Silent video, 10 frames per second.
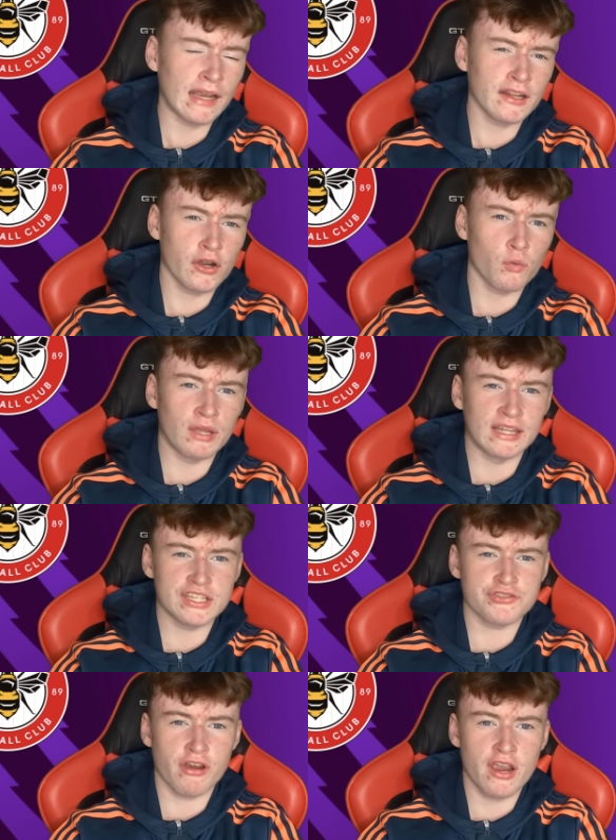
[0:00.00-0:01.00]
ending their
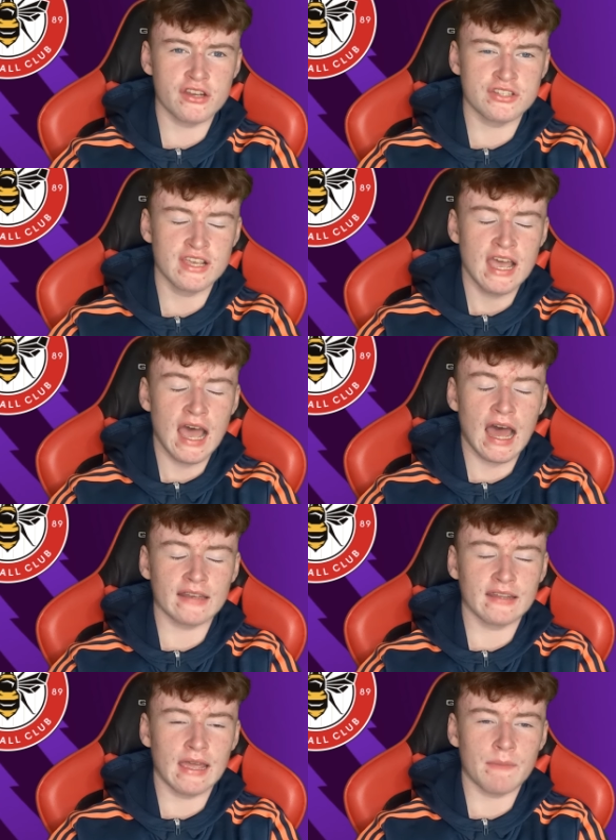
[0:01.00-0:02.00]
winless strides.
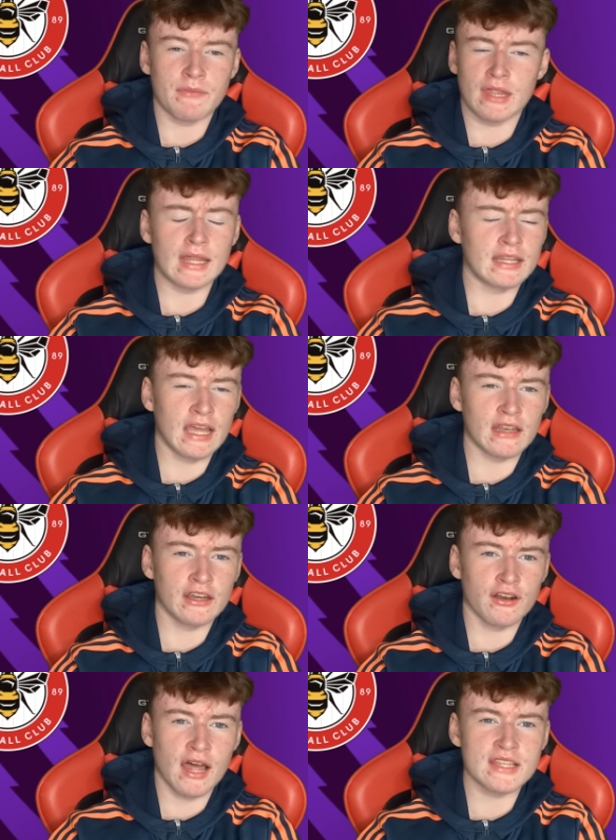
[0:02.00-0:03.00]
And um, in the end
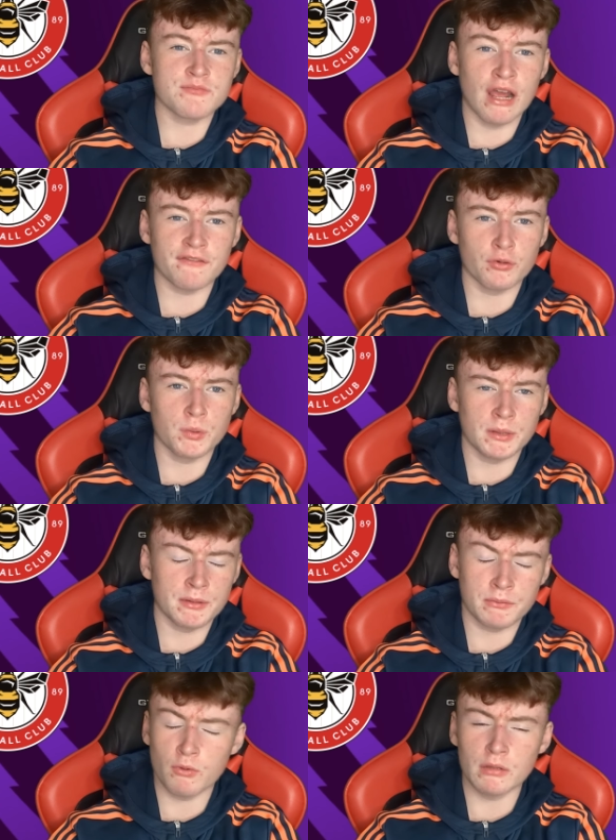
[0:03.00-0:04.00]
here, lads, Brentford
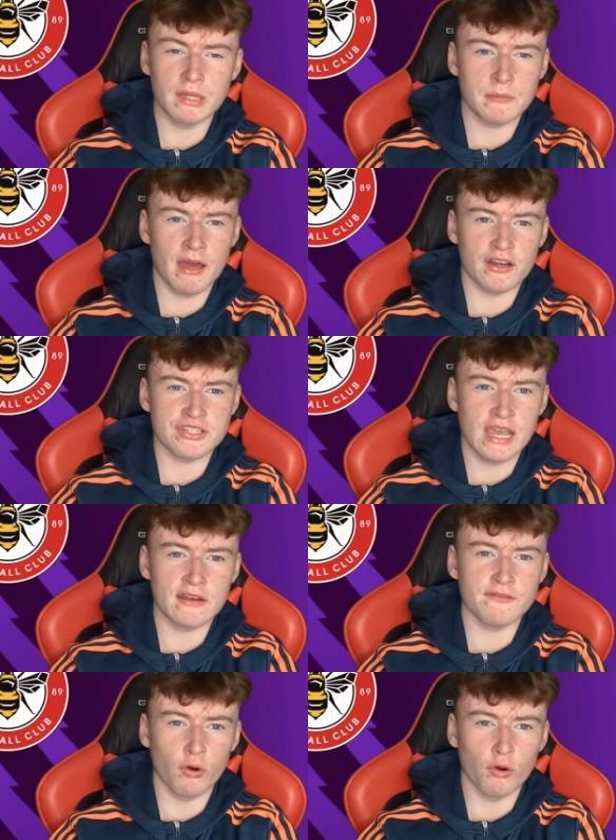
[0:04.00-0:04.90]
will, will be the better side.